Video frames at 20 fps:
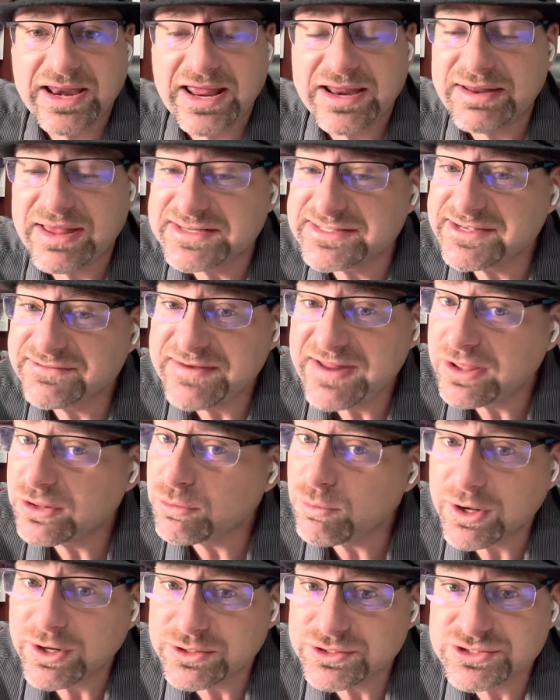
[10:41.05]
And as of now, the
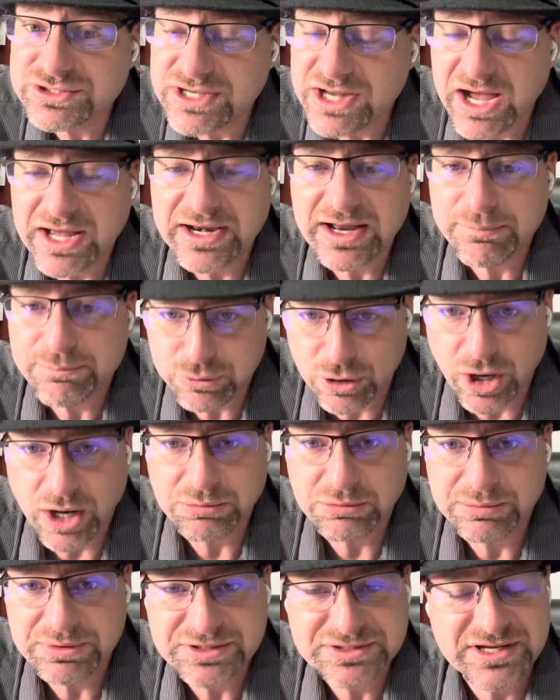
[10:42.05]
water is not a
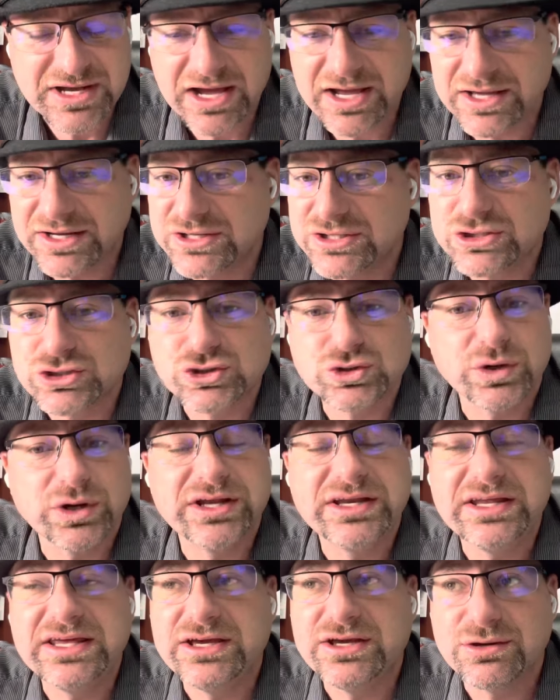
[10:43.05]
problem. It's not going to destroy
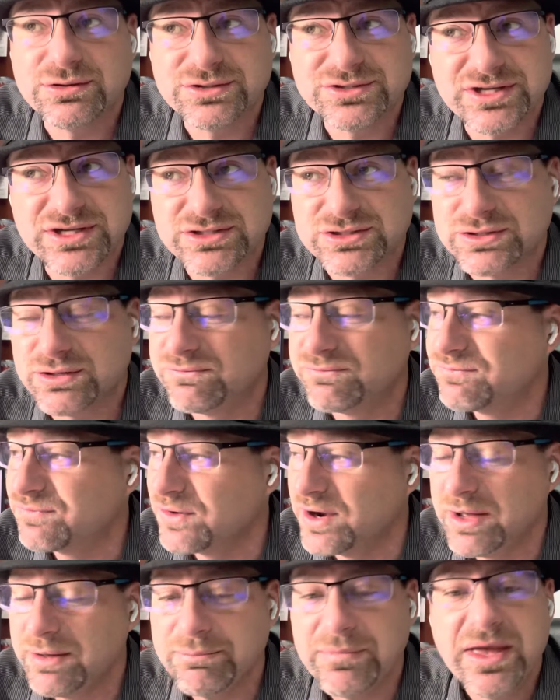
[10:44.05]
an ecosystem
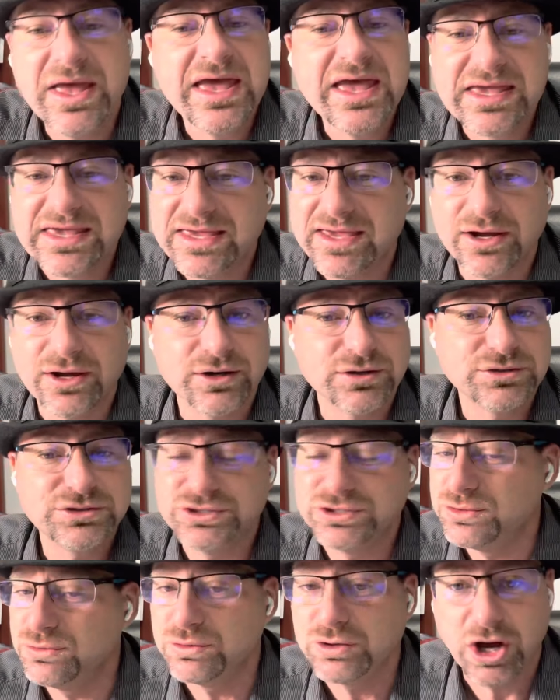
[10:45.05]
from here
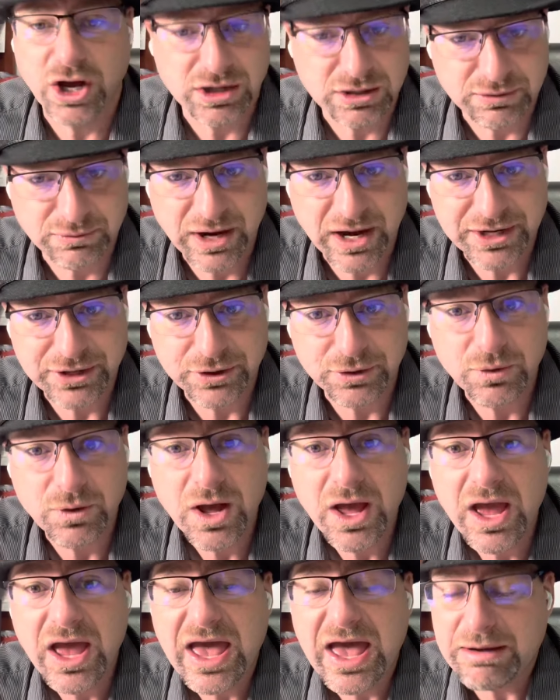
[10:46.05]
to Colorado.
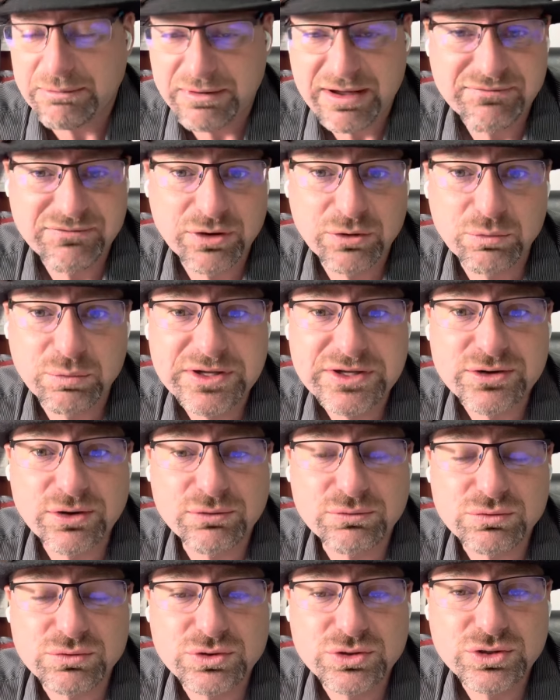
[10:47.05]
However, we
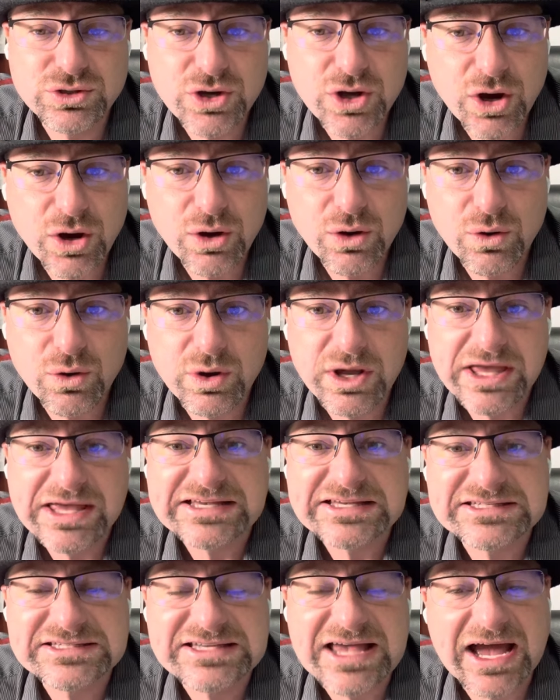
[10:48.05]
don't know
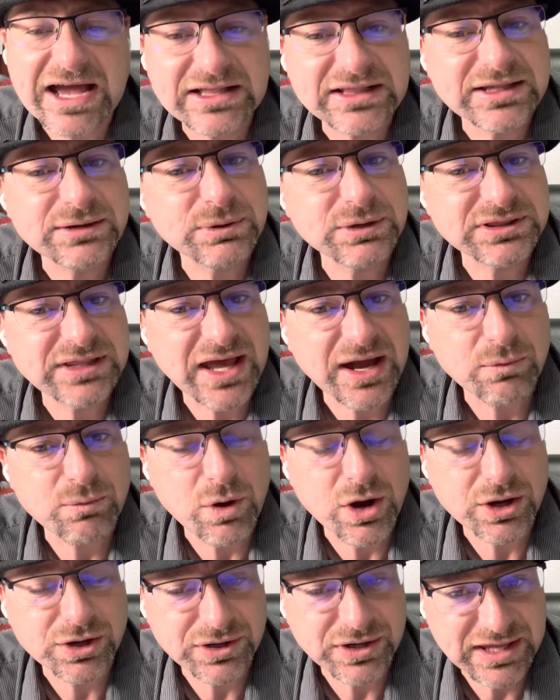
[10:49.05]
exactly what that
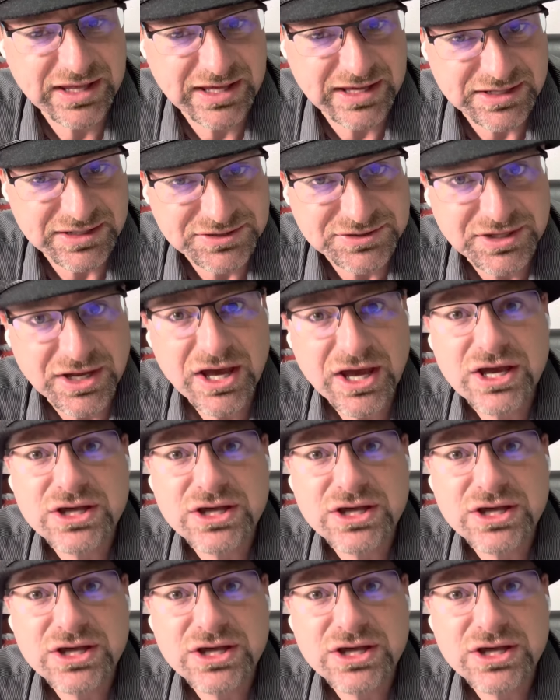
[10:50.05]
water is.